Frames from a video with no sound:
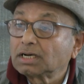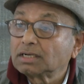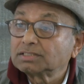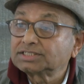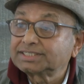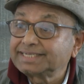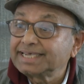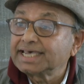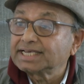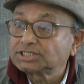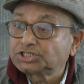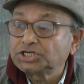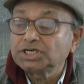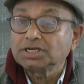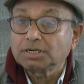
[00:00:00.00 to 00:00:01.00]

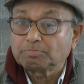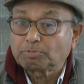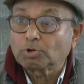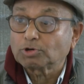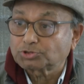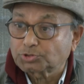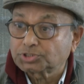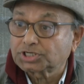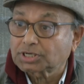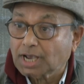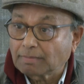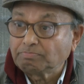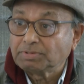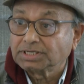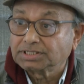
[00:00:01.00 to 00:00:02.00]
CAG reports, which are
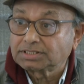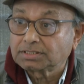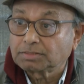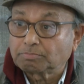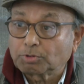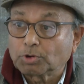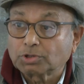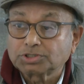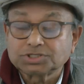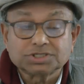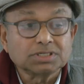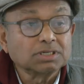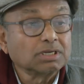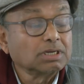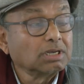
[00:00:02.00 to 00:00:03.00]
government reports,
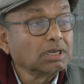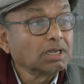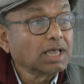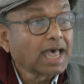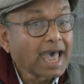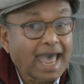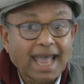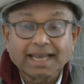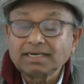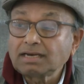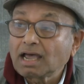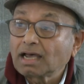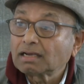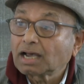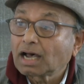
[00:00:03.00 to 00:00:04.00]

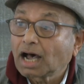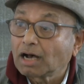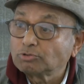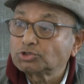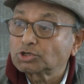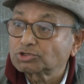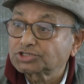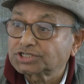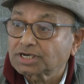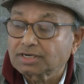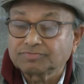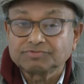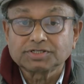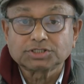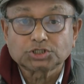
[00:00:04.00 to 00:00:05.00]
and household
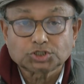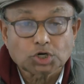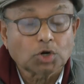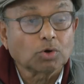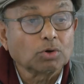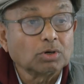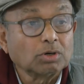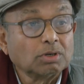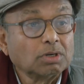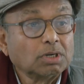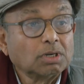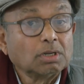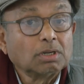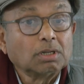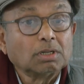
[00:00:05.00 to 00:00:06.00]
surveys show
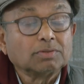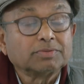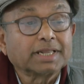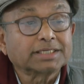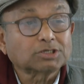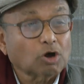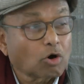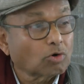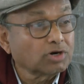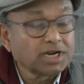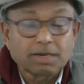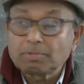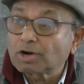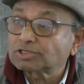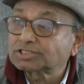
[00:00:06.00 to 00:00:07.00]
that only about